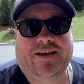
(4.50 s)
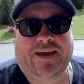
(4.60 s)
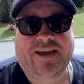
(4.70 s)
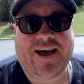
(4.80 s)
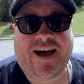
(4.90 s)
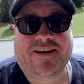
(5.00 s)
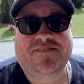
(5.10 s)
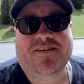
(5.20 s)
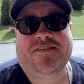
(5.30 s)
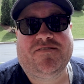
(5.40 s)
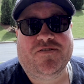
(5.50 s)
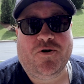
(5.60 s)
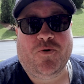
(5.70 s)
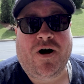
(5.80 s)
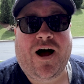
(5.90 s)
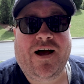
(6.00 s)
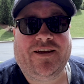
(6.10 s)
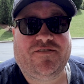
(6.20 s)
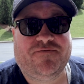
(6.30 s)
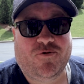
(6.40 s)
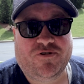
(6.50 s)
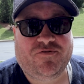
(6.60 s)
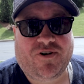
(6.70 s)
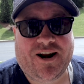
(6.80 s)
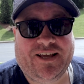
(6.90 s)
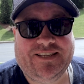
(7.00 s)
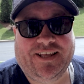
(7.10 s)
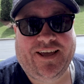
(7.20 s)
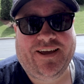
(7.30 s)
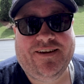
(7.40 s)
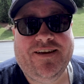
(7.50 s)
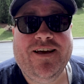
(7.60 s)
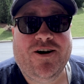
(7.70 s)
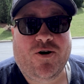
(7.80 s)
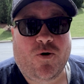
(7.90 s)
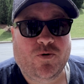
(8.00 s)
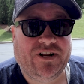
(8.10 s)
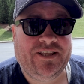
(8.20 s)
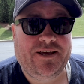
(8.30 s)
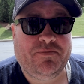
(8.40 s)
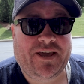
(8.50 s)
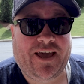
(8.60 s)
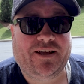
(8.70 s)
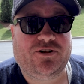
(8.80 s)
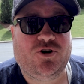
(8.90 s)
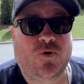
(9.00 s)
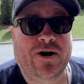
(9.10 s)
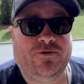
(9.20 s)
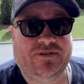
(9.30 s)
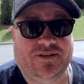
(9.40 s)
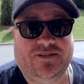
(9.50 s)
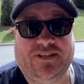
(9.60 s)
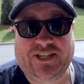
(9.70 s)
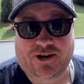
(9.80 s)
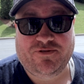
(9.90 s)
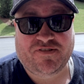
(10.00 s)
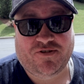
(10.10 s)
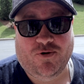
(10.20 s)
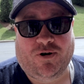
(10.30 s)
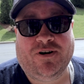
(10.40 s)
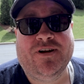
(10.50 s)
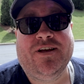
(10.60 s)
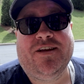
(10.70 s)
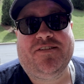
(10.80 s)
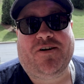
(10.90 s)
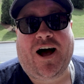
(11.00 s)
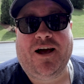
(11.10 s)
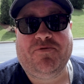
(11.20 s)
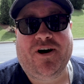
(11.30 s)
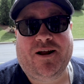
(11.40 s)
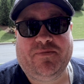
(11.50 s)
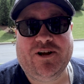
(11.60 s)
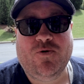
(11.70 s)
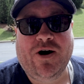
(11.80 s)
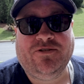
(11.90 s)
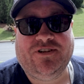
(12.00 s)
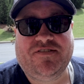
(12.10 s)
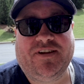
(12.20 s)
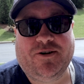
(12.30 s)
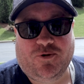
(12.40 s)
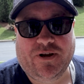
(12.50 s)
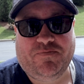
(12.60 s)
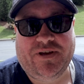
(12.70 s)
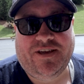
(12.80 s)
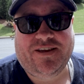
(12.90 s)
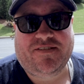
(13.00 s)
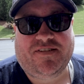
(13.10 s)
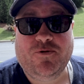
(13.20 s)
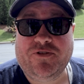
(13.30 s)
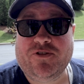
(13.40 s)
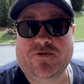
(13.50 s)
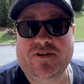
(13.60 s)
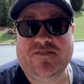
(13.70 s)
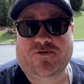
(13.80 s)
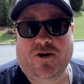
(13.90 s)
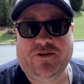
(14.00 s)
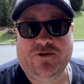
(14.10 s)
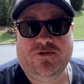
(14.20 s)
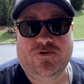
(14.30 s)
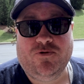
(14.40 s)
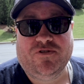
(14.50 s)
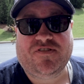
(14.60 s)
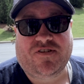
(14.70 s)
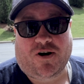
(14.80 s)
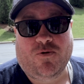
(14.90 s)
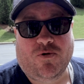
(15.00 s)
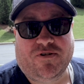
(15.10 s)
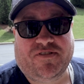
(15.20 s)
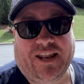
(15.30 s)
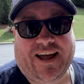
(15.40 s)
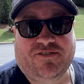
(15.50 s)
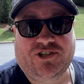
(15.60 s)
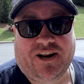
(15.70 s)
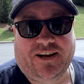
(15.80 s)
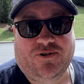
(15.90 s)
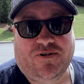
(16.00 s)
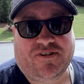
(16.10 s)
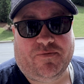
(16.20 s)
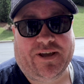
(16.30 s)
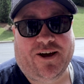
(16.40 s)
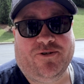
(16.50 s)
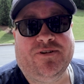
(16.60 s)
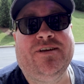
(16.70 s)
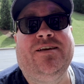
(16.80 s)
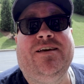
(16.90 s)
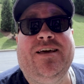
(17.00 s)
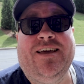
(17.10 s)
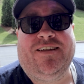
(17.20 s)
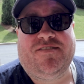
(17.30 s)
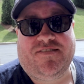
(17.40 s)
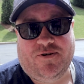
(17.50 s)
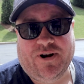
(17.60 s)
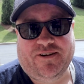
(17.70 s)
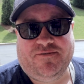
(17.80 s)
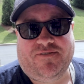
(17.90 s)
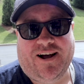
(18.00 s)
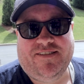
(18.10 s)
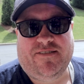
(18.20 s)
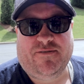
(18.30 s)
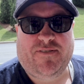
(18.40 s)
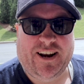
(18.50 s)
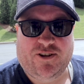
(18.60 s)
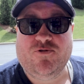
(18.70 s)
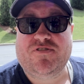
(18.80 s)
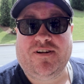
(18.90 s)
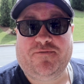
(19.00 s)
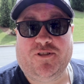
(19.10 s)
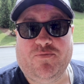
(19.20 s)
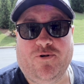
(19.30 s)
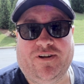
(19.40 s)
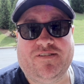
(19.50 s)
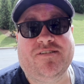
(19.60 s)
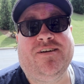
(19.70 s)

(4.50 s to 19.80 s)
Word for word: Hey guys, so it's Force Friday today. Owen and Liam can't go out to check out the store, so I thought I'm gonna go out and just take a quick peek, see what there is for all the new cool Star Wars The Last Jedi toys coming out, and see what I can find so I can find any cool stuff for the boys.